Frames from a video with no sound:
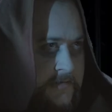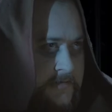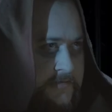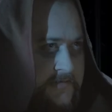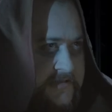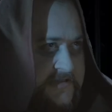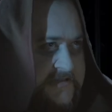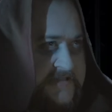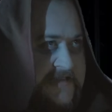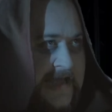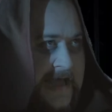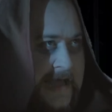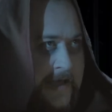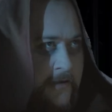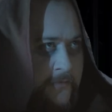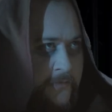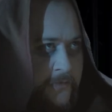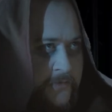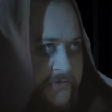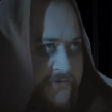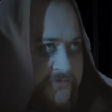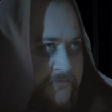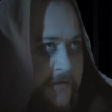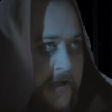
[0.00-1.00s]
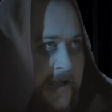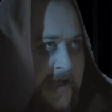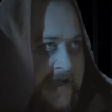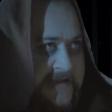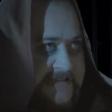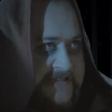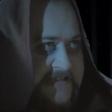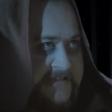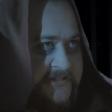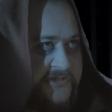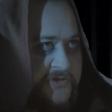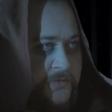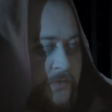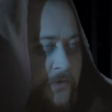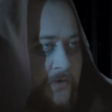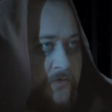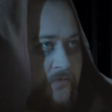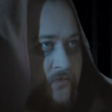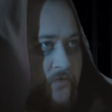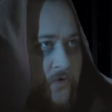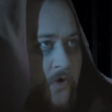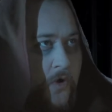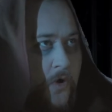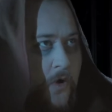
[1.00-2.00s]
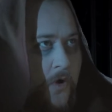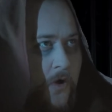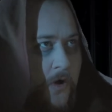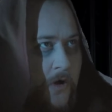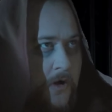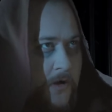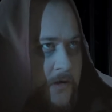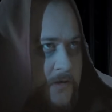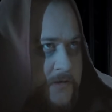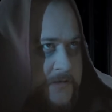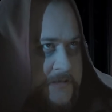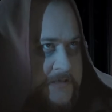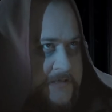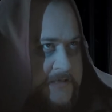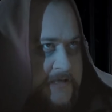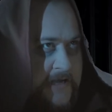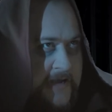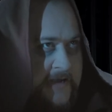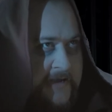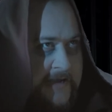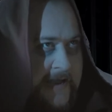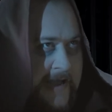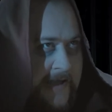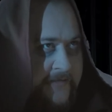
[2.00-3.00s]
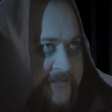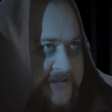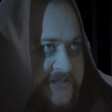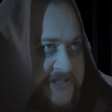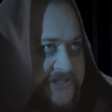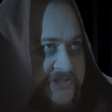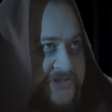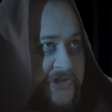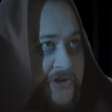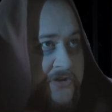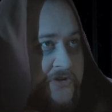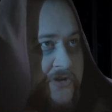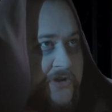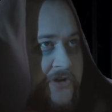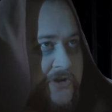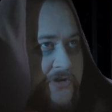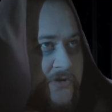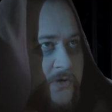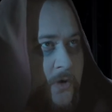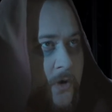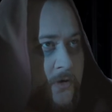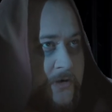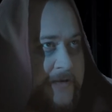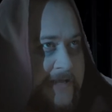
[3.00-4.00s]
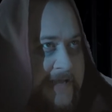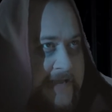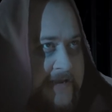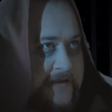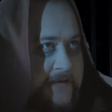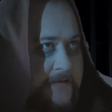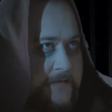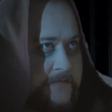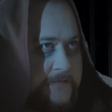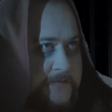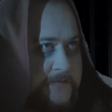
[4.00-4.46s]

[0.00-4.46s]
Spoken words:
The sound was rising to a roar, and now the sun had gone in.